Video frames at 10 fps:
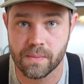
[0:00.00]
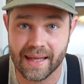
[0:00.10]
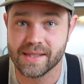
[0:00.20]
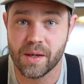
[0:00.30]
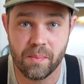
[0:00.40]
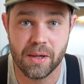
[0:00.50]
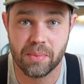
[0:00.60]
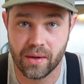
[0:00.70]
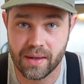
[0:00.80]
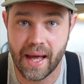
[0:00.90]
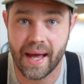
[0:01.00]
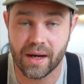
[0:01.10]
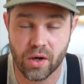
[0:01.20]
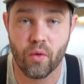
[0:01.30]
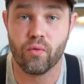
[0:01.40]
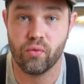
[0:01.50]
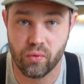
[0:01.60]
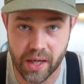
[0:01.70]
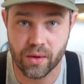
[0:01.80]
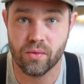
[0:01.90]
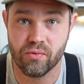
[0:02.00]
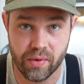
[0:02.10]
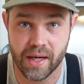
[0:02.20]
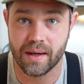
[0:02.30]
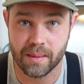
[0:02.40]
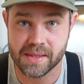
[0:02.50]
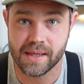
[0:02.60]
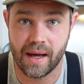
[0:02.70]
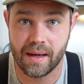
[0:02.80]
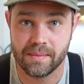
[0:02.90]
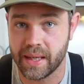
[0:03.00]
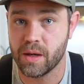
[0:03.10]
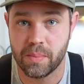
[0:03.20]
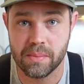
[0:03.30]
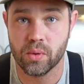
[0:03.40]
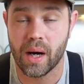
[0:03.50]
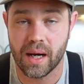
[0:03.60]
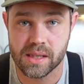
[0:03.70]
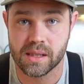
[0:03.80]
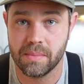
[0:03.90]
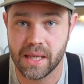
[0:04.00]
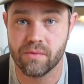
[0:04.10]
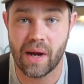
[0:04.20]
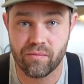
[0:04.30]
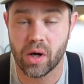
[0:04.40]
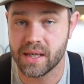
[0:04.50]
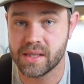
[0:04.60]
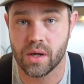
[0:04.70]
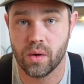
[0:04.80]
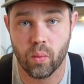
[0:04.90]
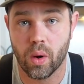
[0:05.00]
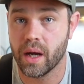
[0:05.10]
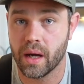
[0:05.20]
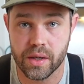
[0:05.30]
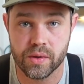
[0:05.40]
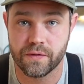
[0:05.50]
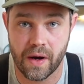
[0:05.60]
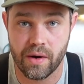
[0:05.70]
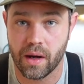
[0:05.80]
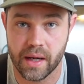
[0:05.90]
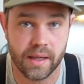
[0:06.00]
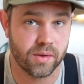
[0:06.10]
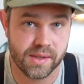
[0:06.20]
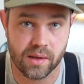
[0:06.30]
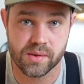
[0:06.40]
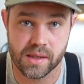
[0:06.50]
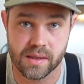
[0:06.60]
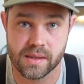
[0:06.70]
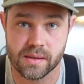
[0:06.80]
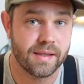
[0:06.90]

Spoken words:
And some people on there got real upset. Plenty of people asking me, and rightly so, why I use Fahrenheit and not Celsius.